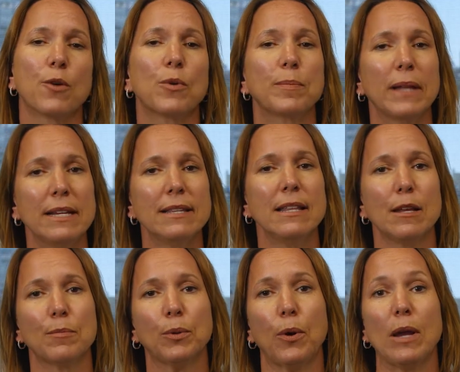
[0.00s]
Replacing the
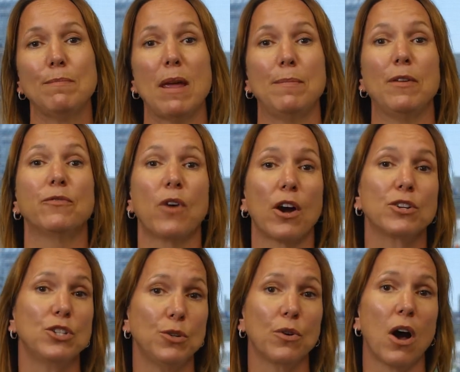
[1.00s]
employee may be far
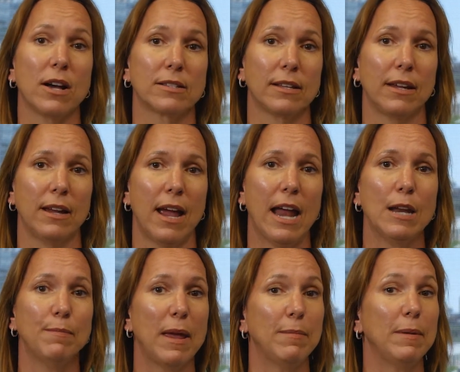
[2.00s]
too costly, and
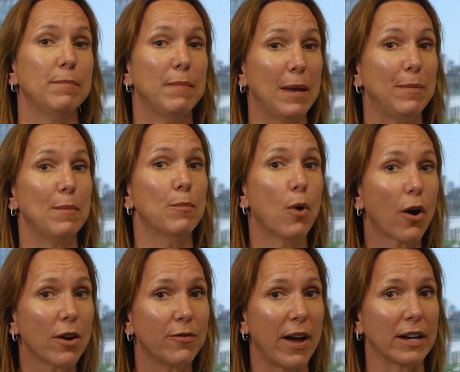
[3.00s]
it may be
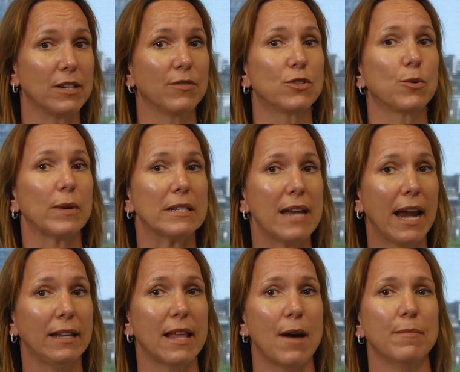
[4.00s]
more effective to
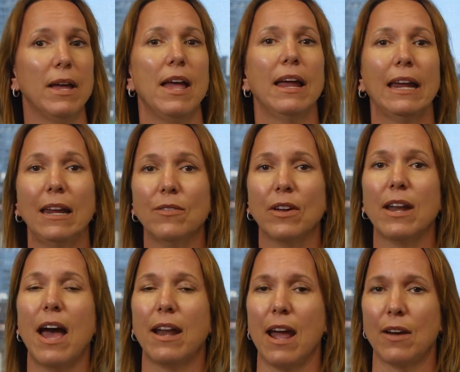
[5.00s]
retain them even
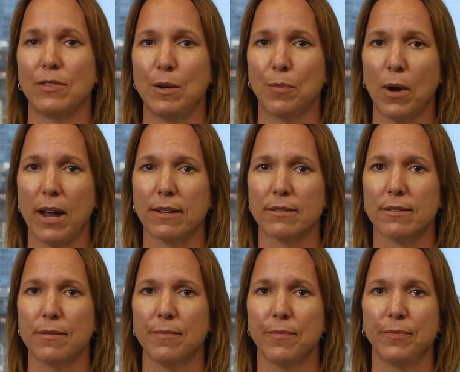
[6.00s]
at a hefty
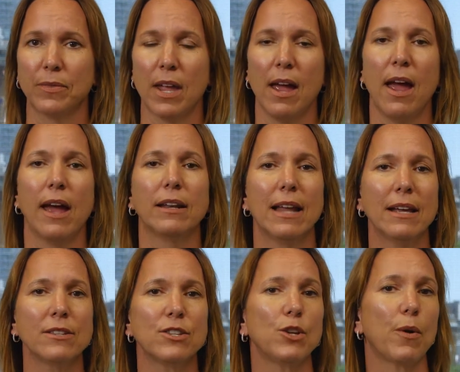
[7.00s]
price.
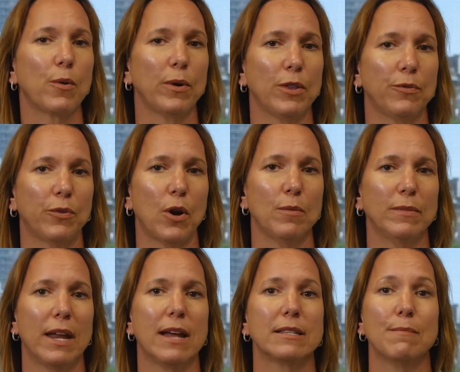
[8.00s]
Unless you are with a firm
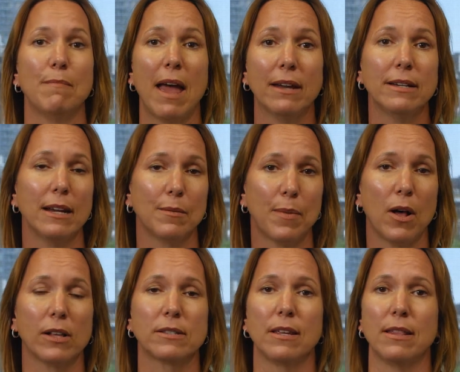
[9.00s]
that has a mandated
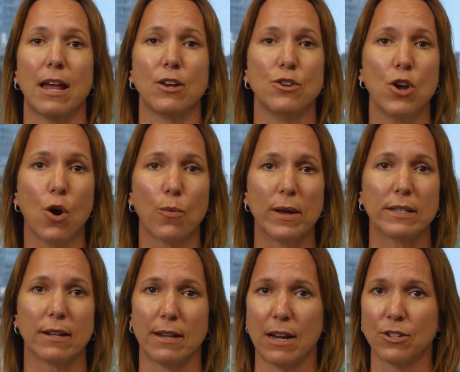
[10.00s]
policy that no
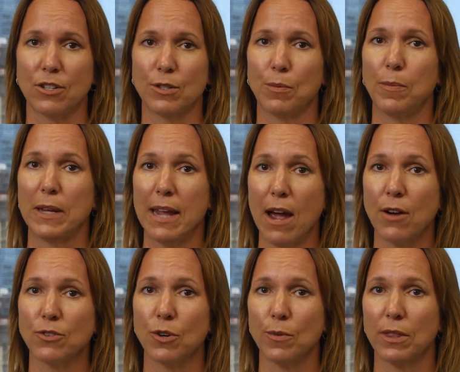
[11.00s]
resignations will be
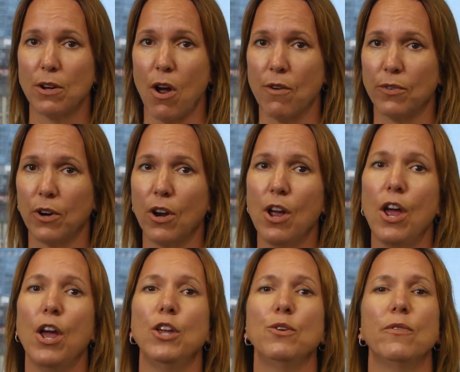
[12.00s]
countered with an offer,
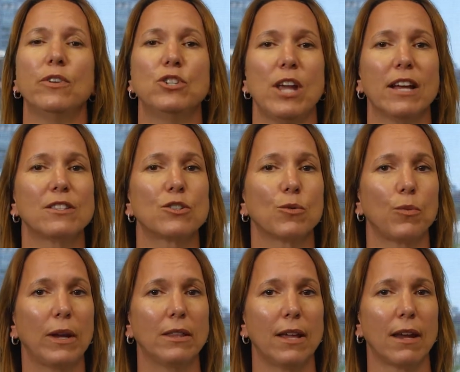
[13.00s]
you have a chance to
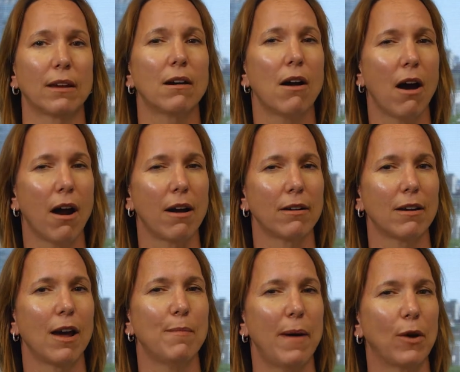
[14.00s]
rethink hard
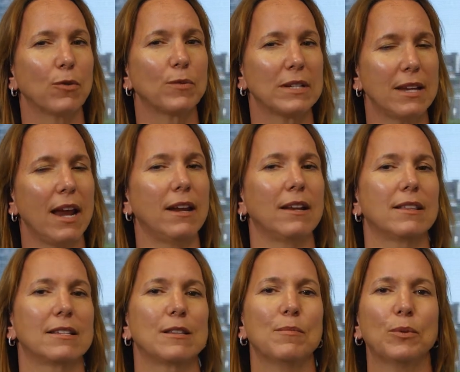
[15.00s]
about retaining
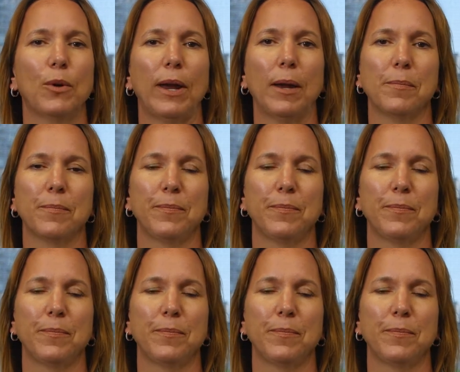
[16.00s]
this employee.